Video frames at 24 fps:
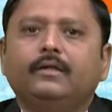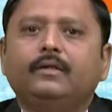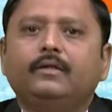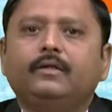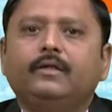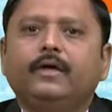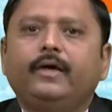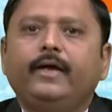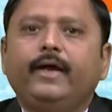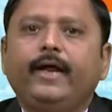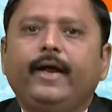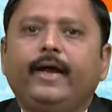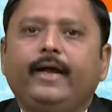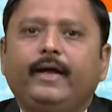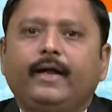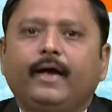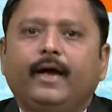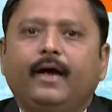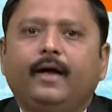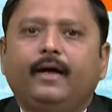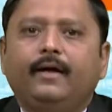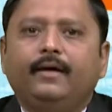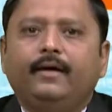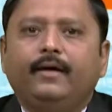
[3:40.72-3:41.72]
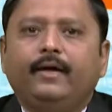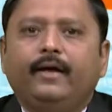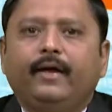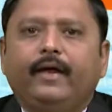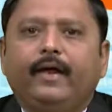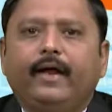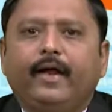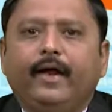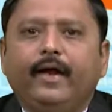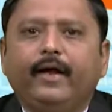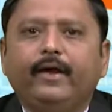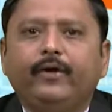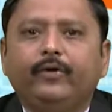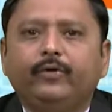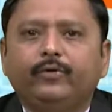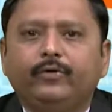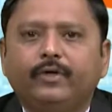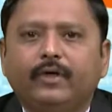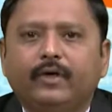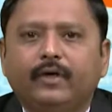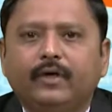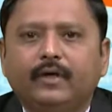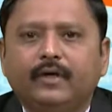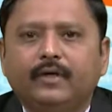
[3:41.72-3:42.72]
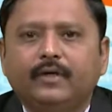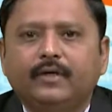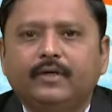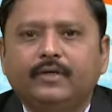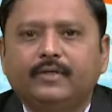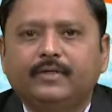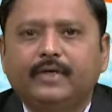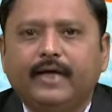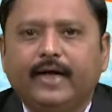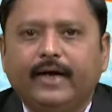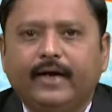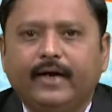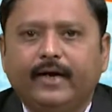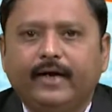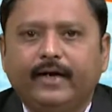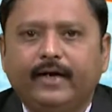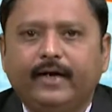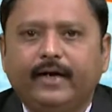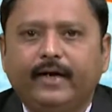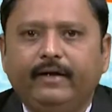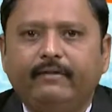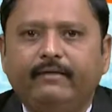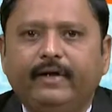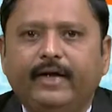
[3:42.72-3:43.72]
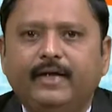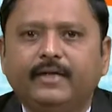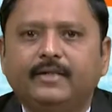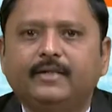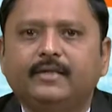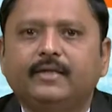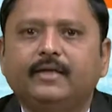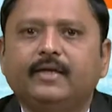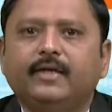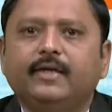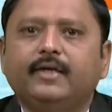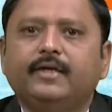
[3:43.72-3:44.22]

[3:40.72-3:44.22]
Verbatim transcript: the data into the secondary device